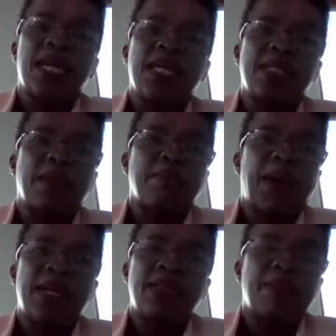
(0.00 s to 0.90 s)
years and
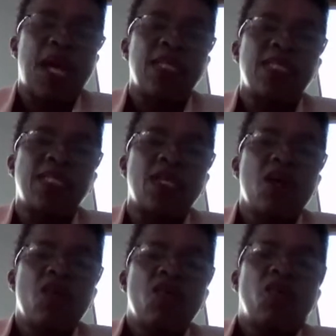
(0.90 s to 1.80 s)
past months.
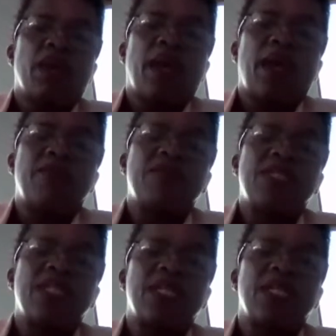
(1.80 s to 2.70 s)
We have
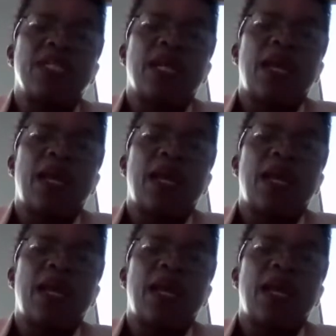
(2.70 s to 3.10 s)
seen